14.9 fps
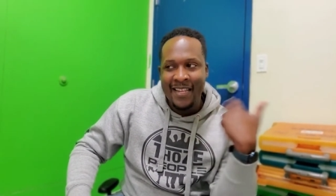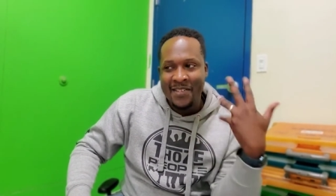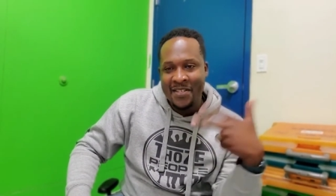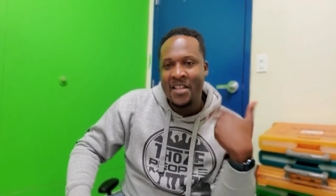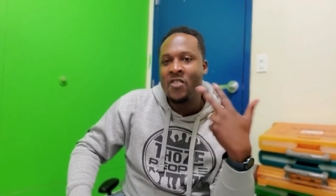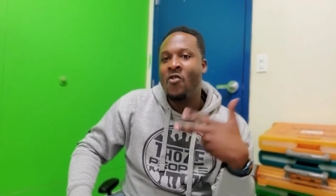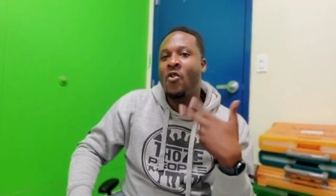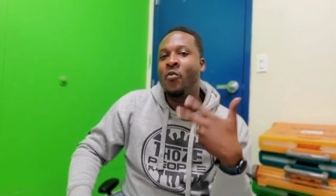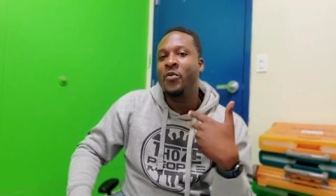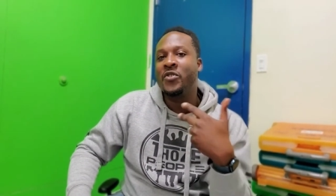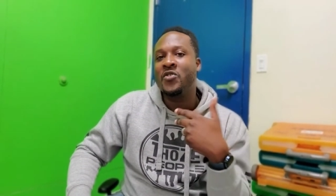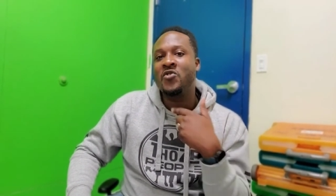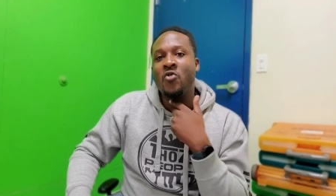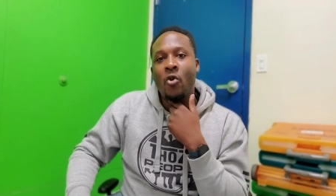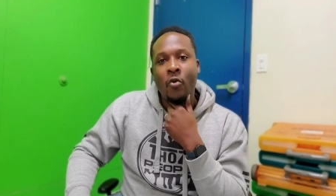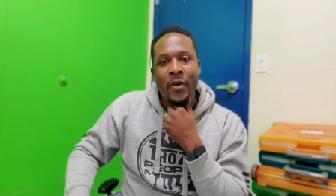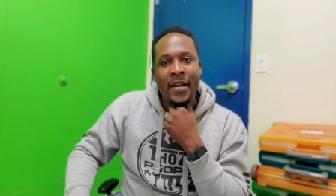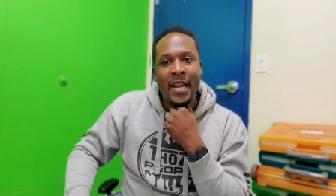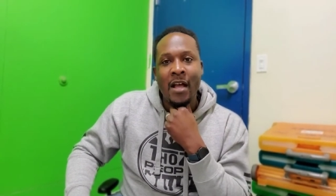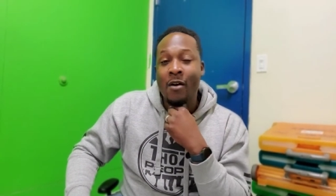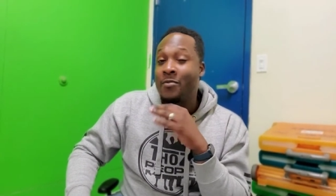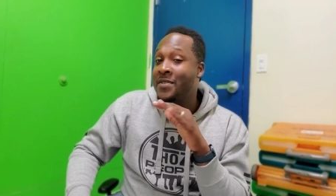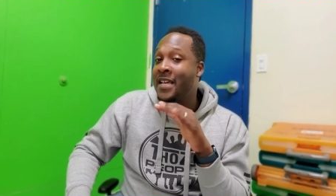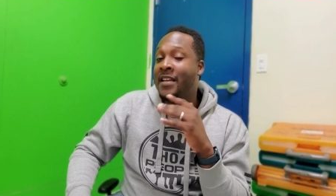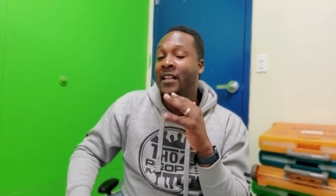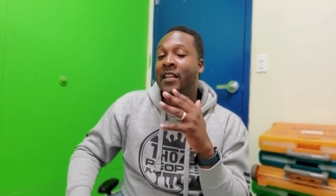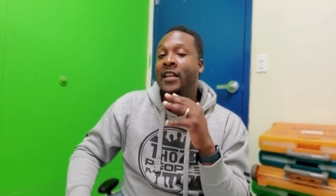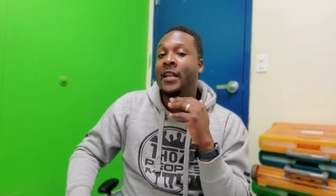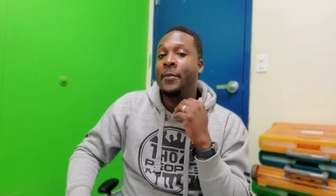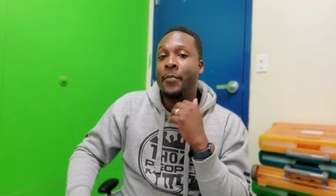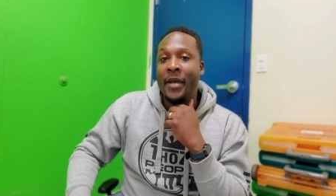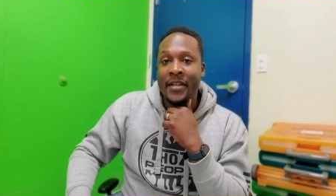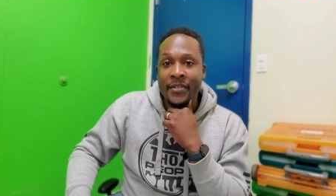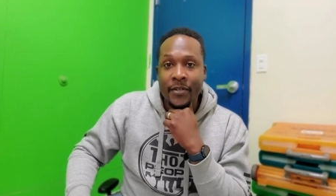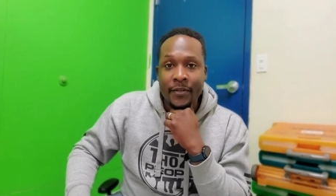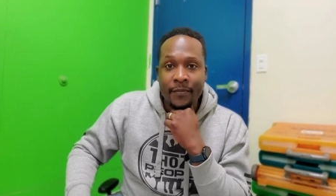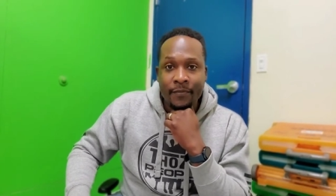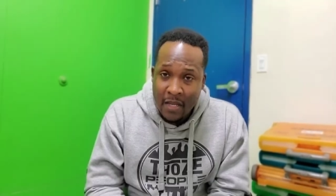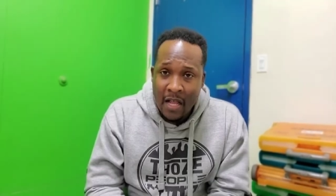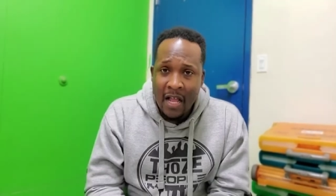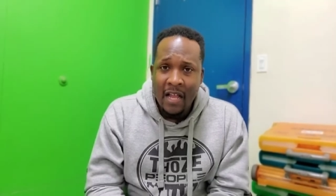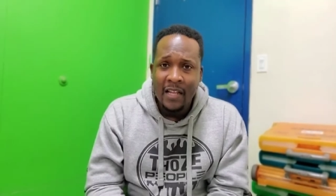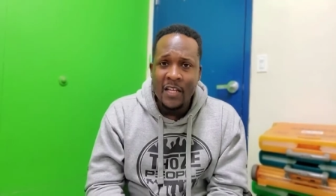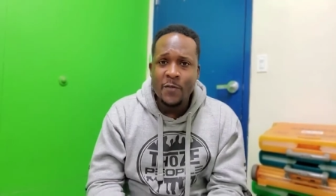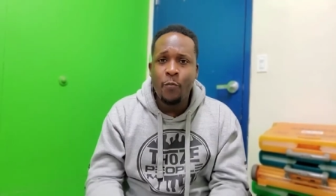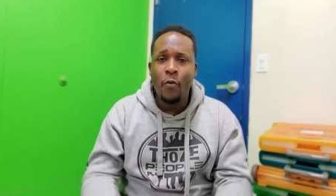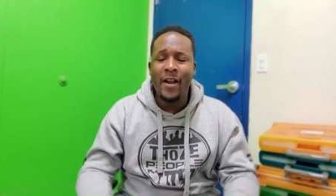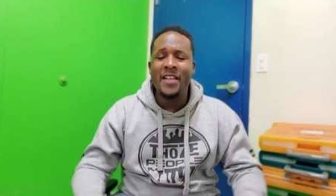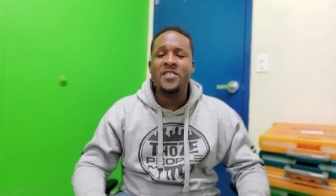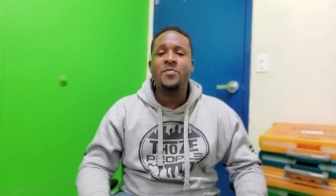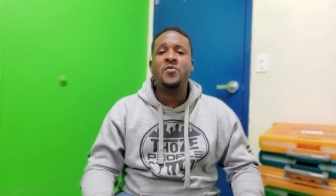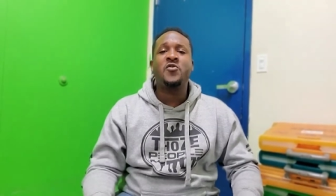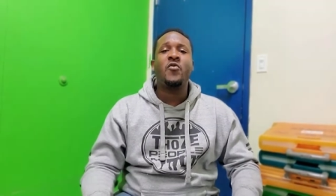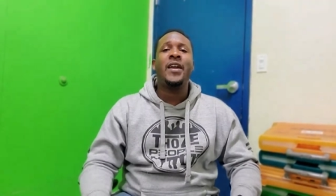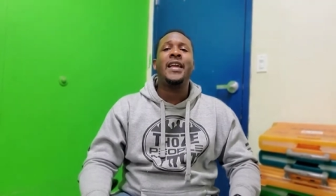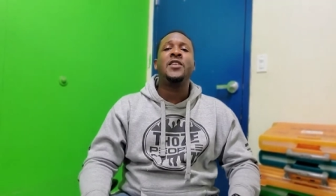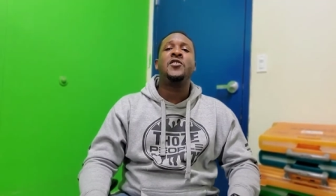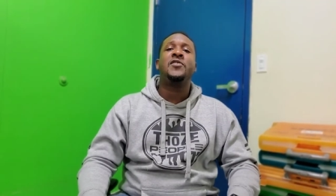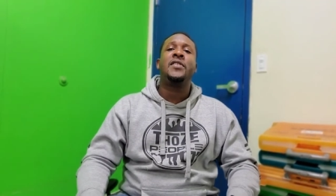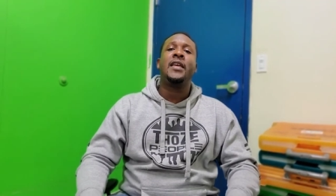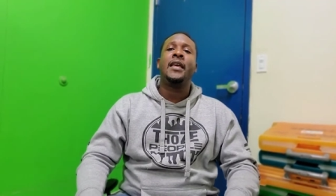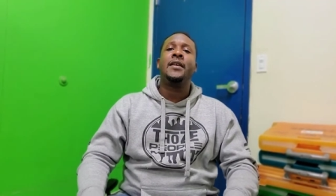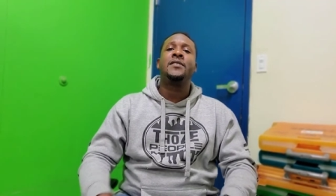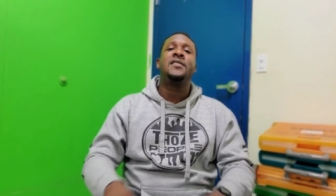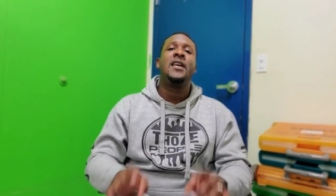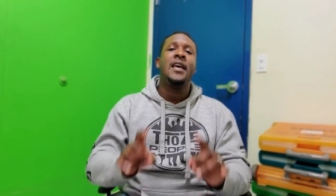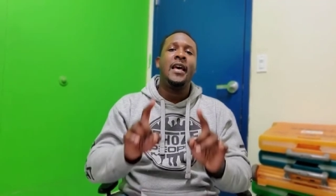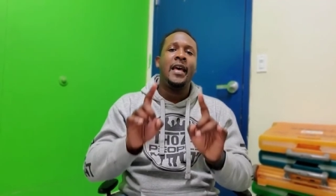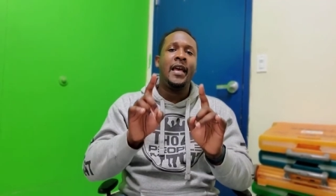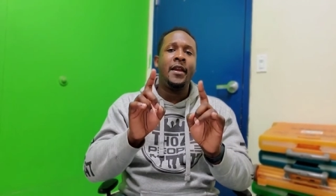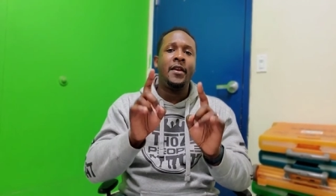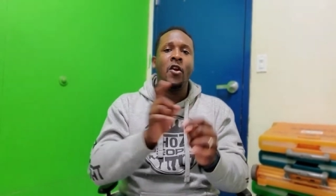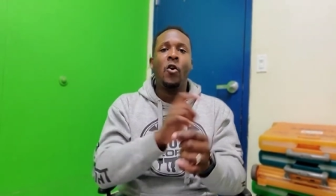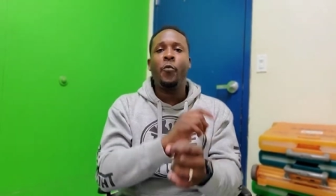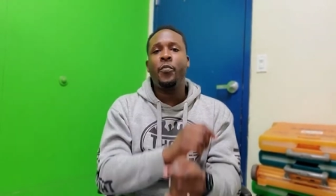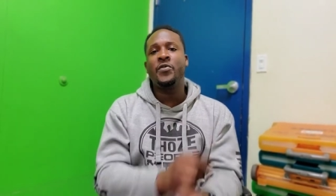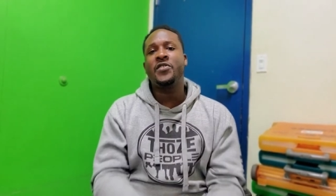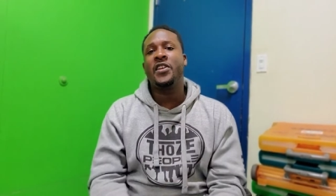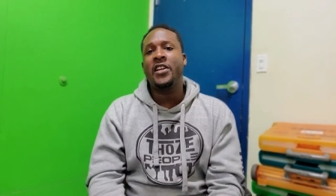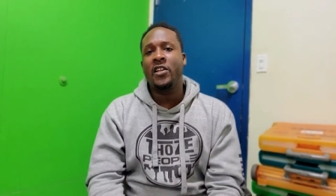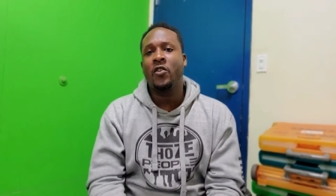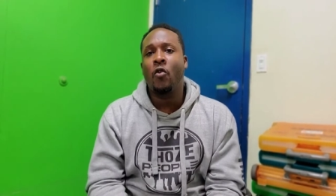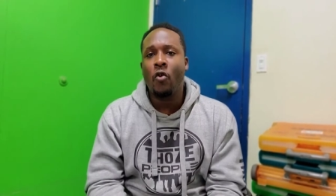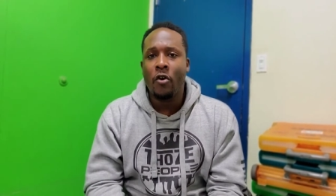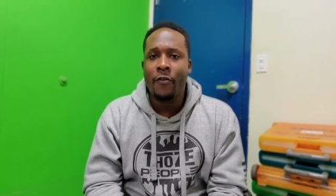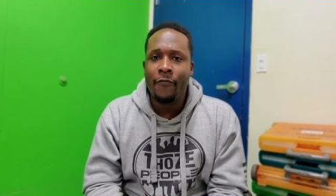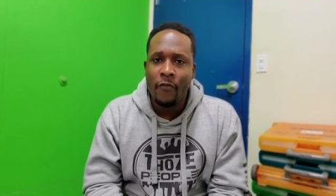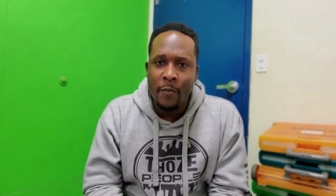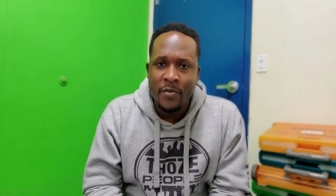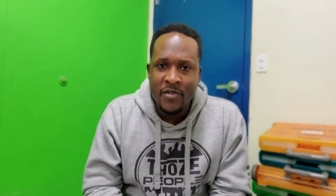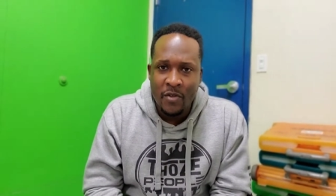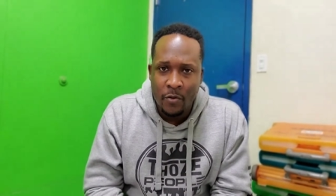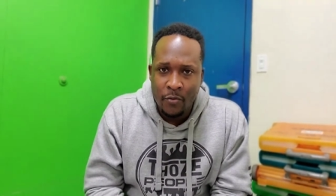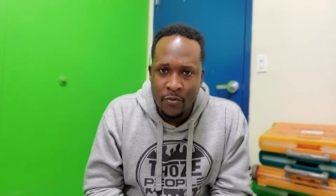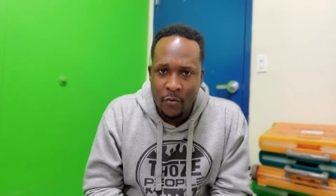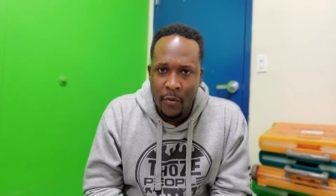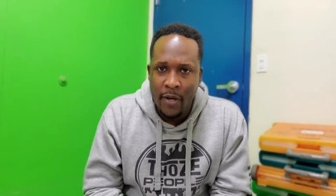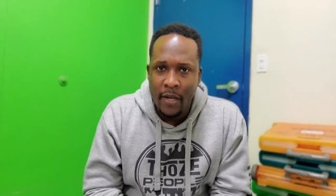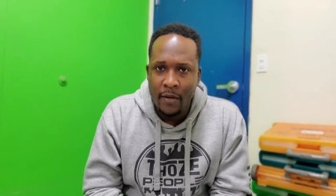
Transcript: get on with the story now. I was getting a little impatient. Let's point out some strange things in no particular order for episode 3.